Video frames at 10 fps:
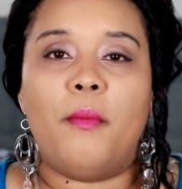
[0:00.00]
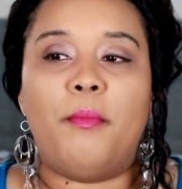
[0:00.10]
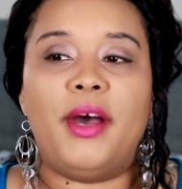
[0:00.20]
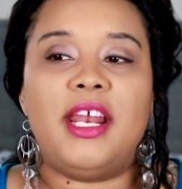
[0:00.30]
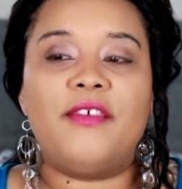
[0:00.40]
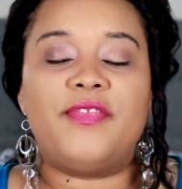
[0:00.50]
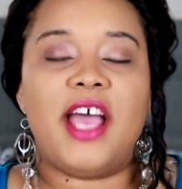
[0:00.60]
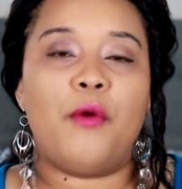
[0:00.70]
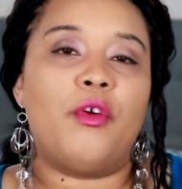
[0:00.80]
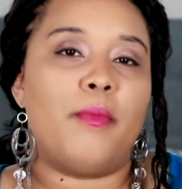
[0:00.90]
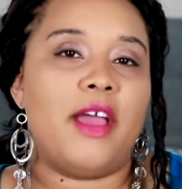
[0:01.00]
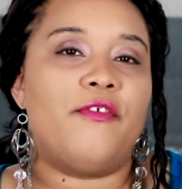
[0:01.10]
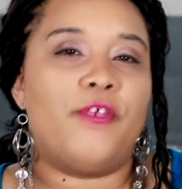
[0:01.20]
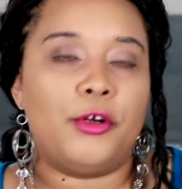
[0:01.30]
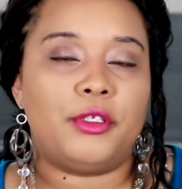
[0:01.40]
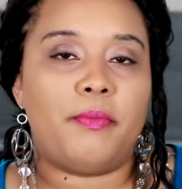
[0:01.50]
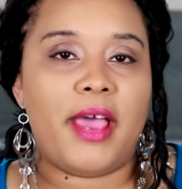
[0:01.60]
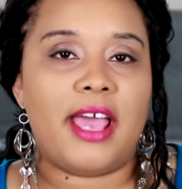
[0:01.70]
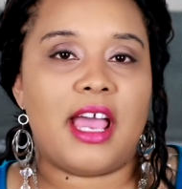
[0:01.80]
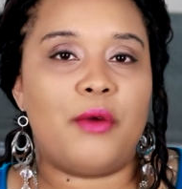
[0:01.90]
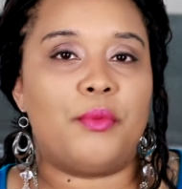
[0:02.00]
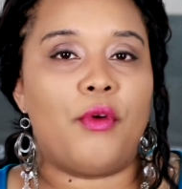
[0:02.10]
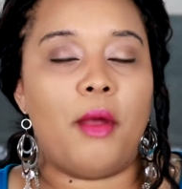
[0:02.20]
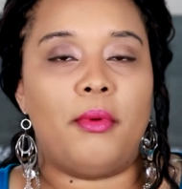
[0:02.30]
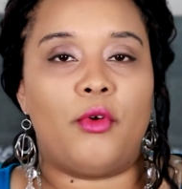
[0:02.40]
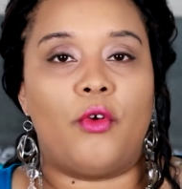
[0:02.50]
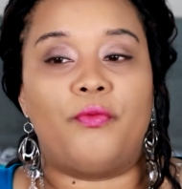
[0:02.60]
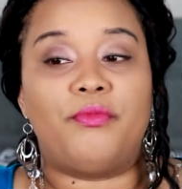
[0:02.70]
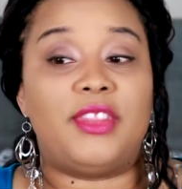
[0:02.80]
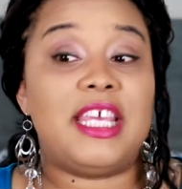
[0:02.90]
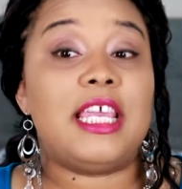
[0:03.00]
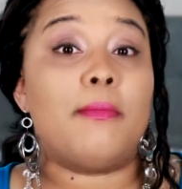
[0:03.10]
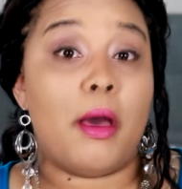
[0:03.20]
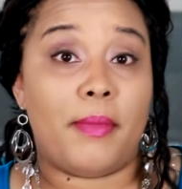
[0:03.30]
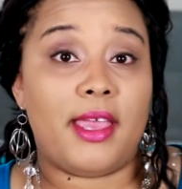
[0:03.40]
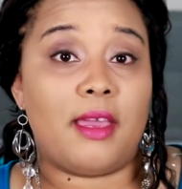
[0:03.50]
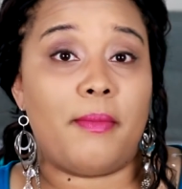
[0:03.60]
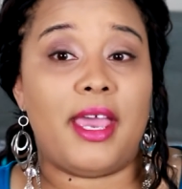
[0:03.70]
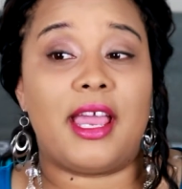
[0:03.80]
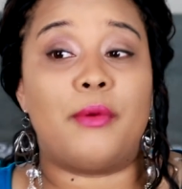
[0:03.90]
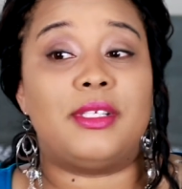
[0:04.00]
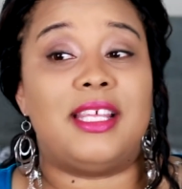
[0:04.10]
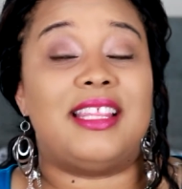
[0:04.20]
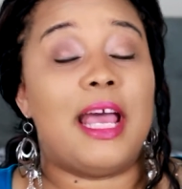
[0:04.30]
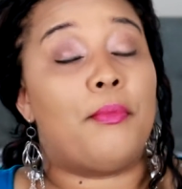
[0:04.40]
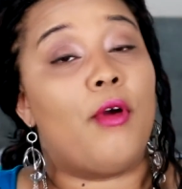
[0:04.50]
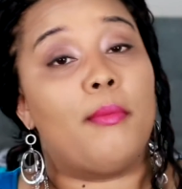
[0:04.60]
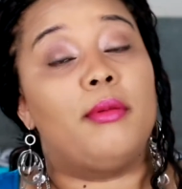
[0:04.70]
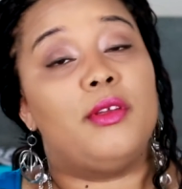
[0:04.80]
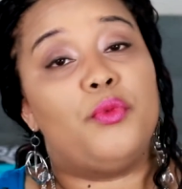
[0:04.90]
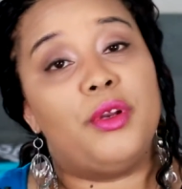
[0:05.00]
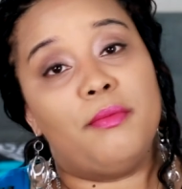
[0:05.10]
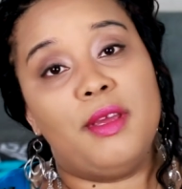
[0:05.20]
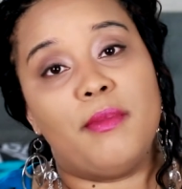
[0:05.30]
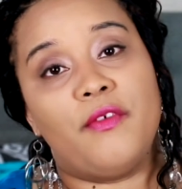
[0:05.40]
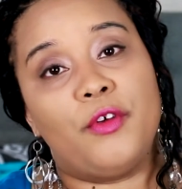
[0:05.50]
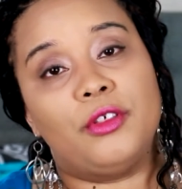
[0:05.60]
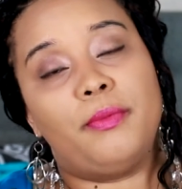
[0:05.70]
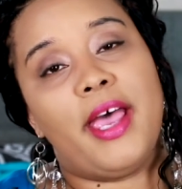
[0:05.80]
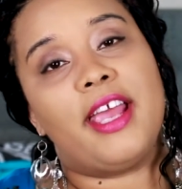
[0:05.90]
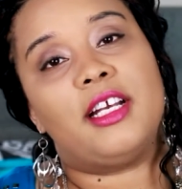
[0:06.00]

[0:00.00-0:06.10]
But if that were my first bag, I would probably, or thinking about buying a bag, I would say that probably wouldn't be my first bag.